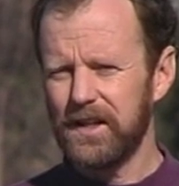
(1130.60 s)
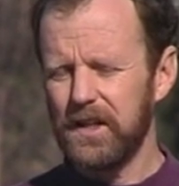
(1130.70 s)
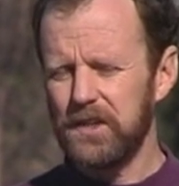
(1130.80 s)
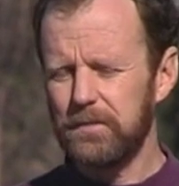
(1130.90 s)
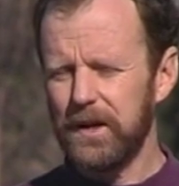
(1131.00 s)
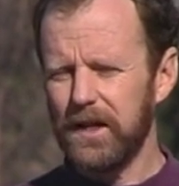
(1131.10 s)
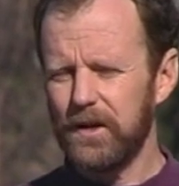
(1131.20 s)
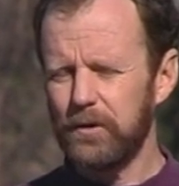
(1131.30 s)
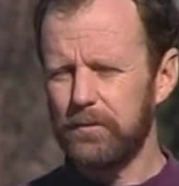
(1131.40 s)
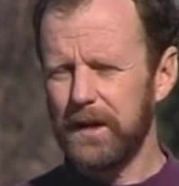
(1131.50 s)
is
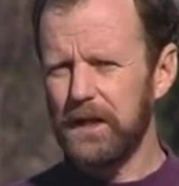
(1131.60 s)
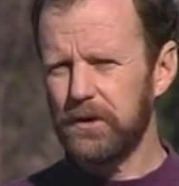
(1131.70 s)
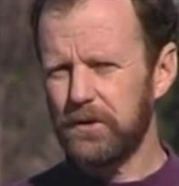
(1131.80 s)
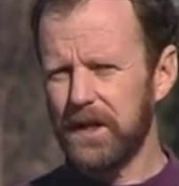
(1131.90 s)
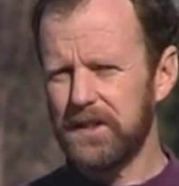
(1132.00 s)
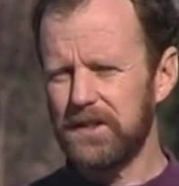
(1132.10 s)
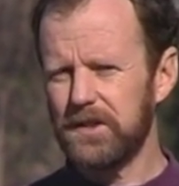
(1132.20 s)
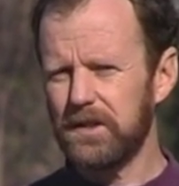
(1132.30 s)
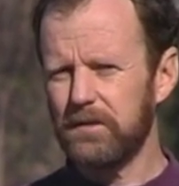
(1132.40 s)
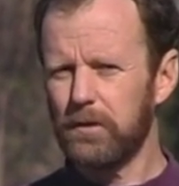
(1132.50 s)
you've made the
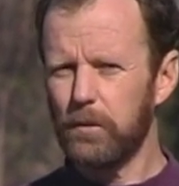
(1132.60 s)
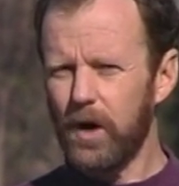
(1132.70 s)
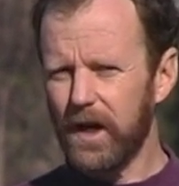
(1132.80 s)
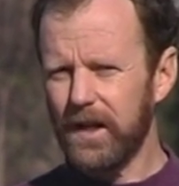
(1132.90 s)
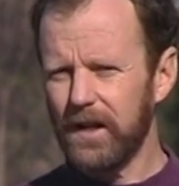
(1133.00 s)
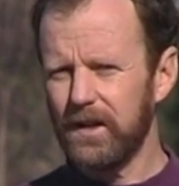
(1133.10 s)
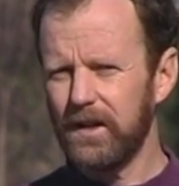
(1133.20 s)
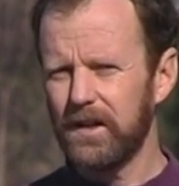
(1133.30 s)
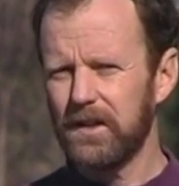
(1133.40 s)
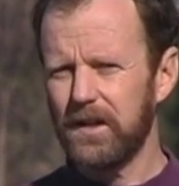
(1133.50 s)
transition from walking
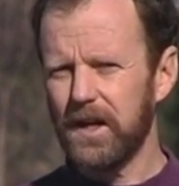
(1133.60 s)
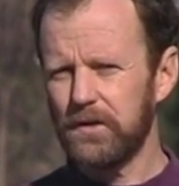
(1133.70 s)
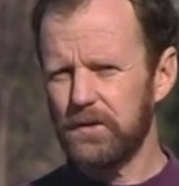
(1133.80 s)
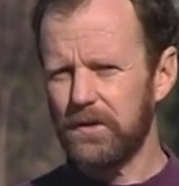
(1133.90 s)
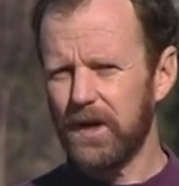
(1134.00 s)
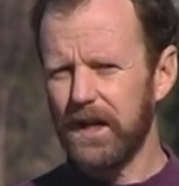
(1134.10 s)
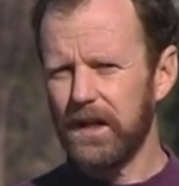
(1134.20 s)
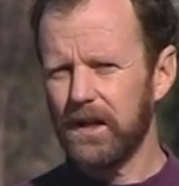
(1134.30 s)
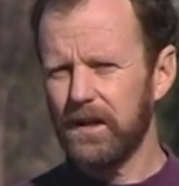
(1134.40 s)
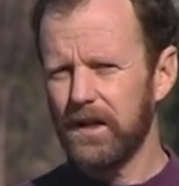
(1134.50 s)
to
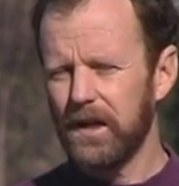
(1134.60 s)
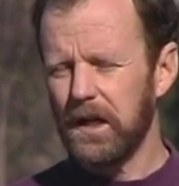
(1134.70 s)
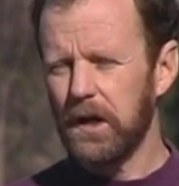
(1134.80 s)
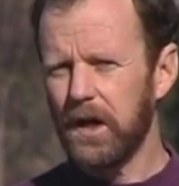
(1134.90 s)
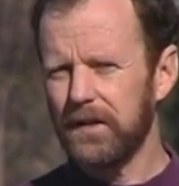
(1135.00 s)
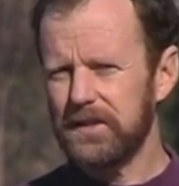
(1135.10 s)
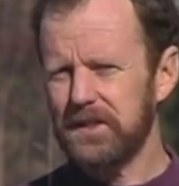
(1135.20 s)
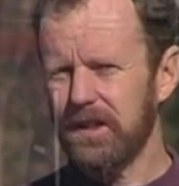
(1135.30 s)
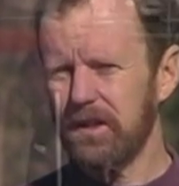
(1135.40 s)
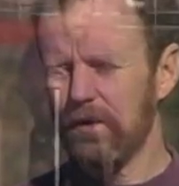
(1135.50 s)
exerstriding, and all of a
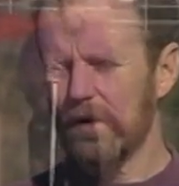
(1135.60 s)
sudden your